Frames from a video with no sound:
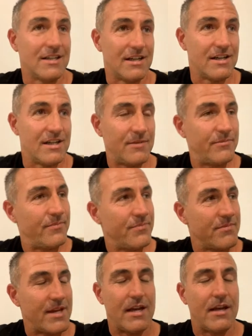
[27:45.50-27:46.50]

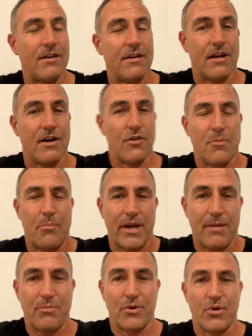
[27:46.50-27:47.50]
And on the
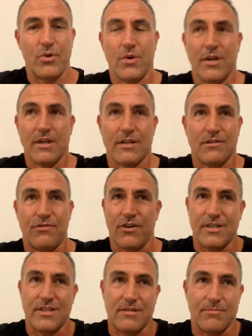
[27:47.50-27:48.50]
Bamboo, it's
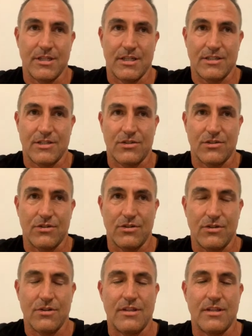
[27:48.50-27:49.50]
very similar
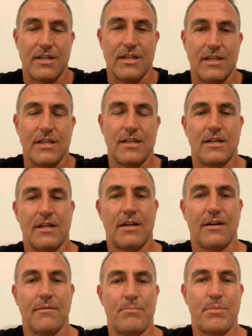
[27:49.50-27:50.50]
to the
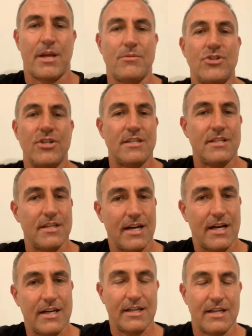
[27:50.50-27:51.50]
Bamboo GTR.